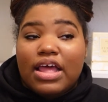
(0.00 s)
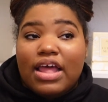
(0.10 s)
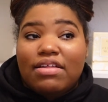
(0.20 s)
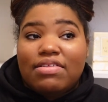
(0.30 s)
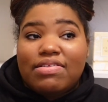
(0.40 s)

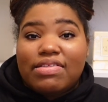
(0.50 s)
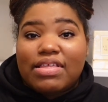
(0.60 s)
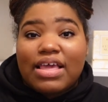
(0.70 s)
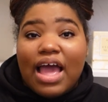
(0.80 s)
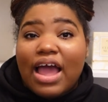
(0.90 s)
it's
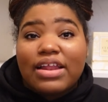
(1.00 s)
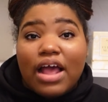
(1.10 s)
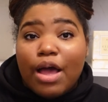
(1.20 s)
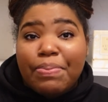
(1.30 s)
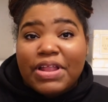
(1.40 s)
kind of
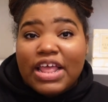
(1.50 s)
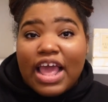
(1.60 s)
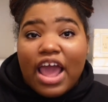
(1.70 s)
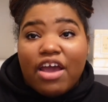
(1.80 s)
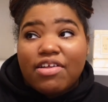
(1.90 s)
up in the
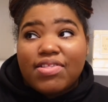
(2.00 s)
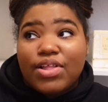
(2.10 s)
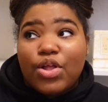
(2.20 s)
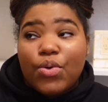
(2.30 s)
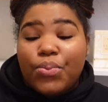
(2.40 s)
air. It's a
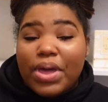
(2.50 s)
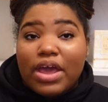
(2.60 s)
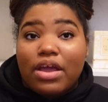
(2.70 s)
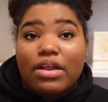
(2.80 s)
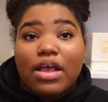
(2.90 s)
little
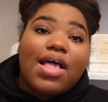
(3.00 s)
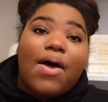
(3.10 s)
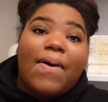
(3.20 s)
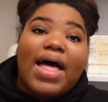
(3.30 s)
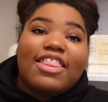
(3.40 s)
weird. So
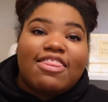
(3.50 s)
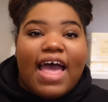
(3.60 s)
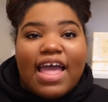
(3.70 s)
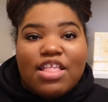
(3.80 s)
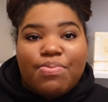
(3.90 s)

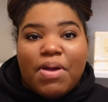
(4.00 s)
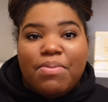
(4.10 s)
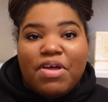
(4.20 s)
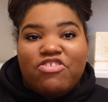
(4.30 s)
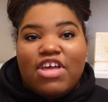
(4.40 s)
that is pretty
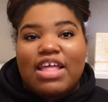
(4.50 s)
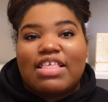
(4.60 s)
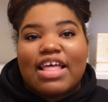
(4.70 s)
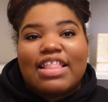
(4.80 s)
much it.